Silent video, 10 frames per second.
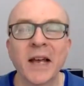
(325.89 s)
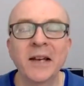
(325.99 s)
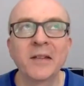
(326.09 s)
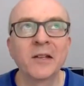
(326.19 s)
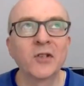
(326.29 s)

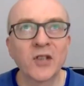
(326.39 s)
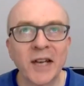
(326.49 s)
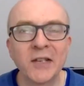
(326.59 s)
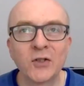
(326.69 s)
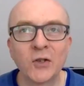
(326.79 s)
Anything that
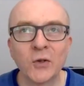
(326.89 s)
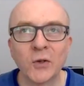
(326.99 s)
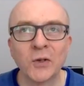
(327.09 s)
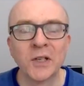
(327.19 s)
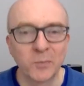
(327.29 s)
tastes
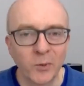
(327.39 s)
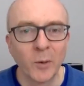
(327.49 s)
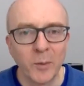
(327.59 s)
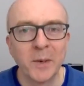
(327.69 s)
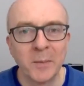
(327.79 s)
good is
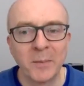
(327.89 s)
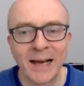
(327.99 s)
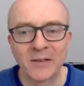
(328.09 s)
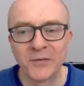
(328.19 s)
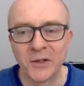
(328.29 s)
probably
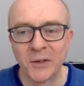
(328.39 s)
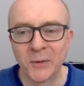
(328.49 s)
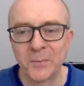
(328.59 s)
bad for you.